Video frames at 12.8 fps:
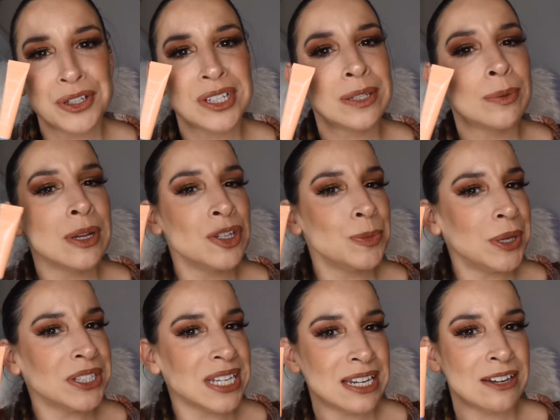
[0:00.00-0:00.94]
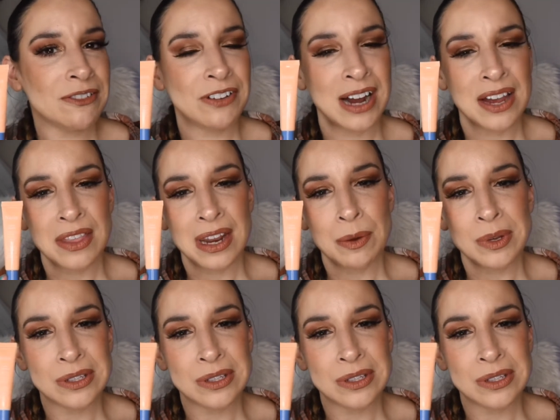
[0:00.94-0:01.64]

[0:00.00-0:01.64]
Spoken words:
this one just because I didn't find that it was